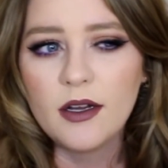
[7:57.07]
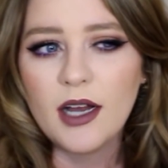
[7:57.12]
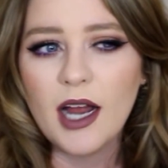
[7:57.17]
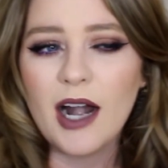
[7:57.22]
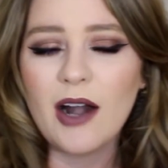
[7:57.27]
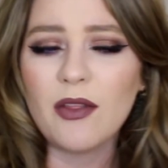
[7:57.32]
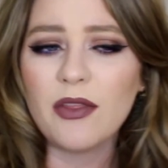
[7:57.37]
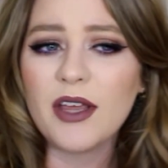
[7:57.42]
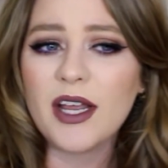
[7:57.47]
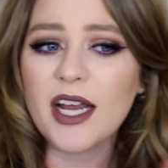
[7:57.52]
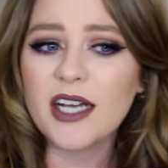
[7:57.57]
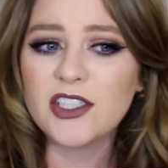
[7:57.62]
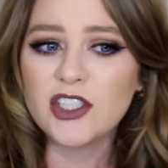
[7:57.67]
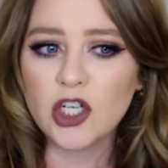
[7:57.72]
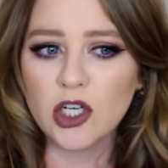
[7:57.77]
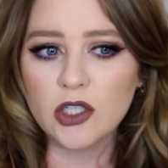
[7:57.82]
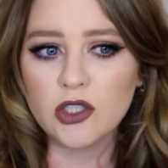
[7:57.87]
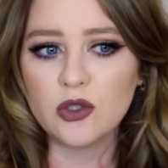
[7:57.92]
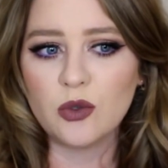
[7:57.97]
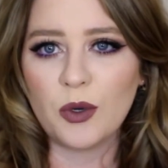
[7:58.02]
I don't think I
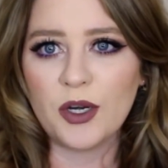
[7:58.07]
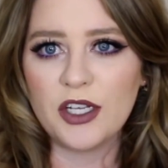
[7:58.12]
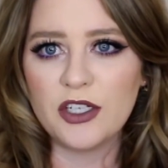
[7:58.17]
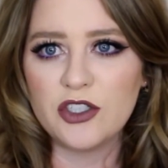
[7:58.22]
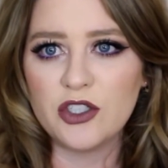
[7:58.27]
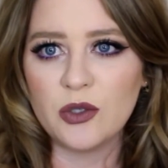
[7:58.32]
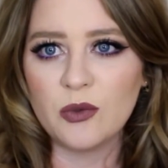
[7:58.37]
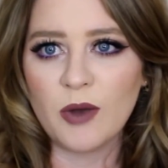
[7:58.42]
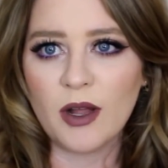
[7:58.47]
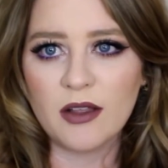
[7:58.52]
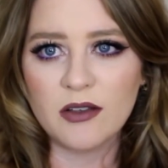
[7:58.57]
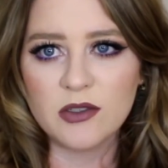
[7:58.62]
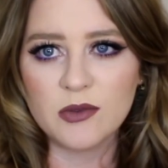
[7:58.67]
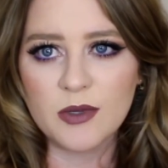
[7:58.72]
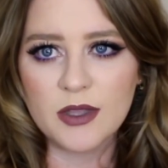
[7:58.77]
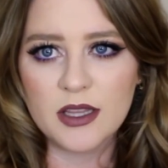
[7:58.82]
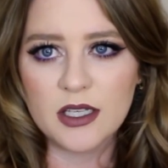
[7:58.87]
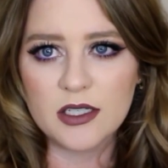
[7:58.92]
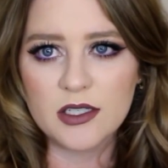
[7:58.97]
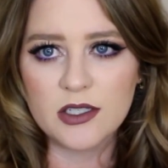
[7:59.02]
turned 22 while I was
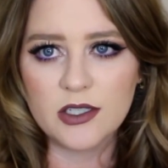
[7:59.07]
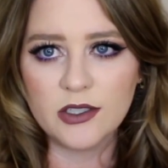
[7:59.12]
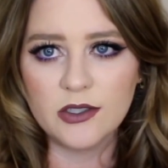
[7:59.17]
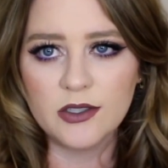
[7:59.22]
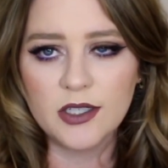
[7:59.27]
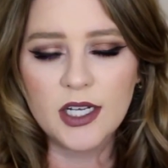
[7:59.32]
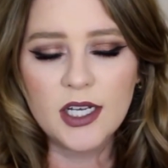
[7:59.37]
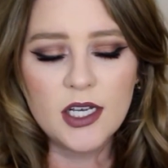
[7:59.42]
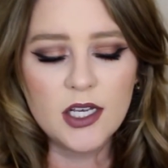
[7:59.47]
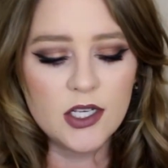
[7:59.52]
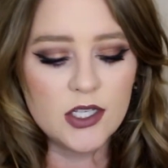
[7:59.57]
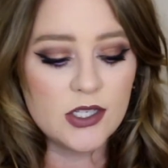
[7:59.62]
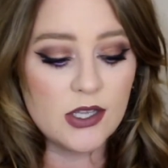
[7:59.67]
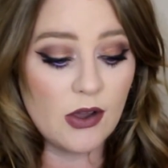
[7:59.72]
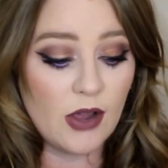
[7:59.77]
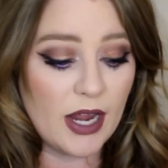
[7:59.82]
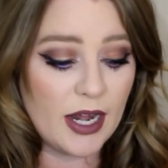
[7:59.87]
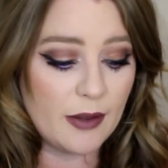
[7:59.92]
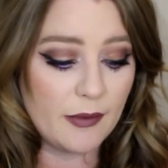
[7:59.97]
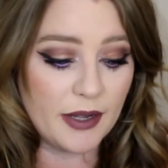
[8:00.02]
with this dude. So
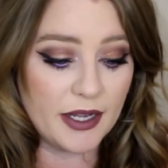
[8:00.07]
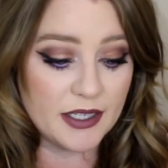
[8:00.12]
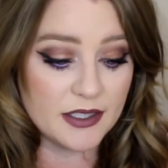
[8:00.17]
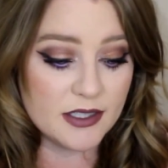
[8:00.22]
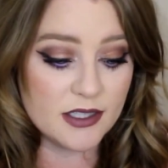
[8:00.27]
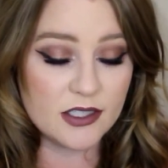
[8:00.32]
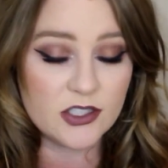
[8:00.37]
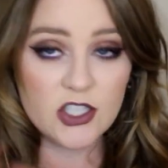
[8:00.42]
anyways,